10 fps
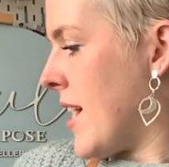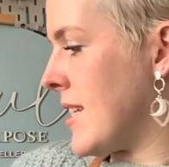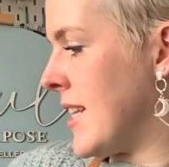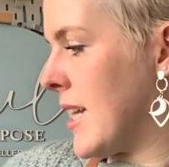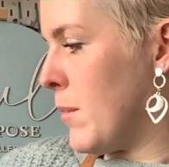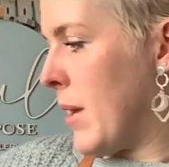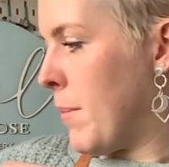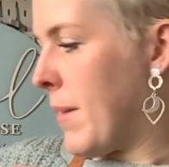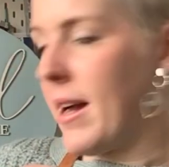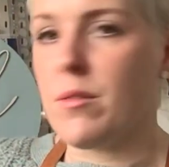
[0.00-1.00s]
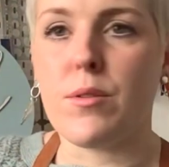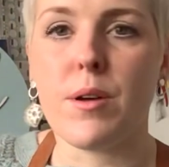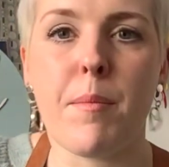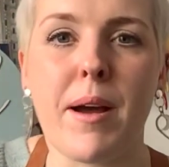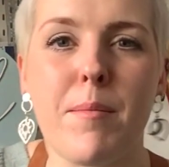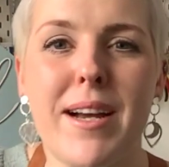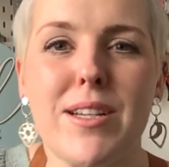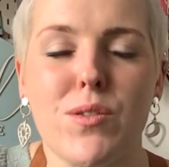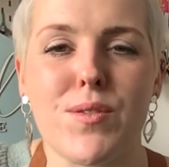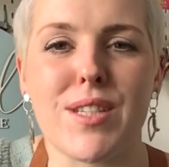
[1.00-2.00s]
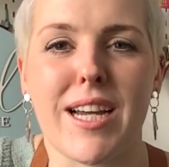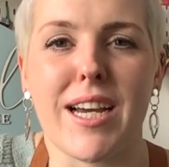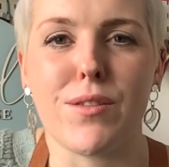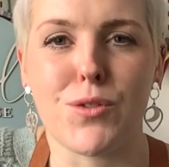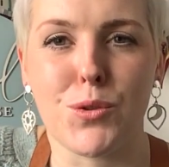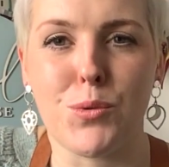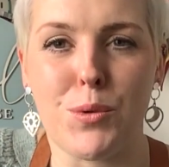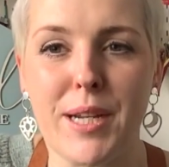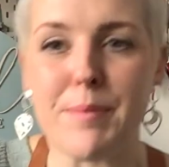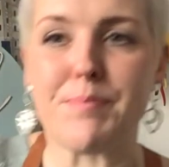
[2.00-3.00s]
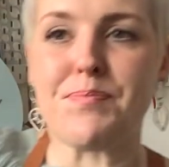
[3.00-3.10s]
that's a little bit about my sort of style of jewellery.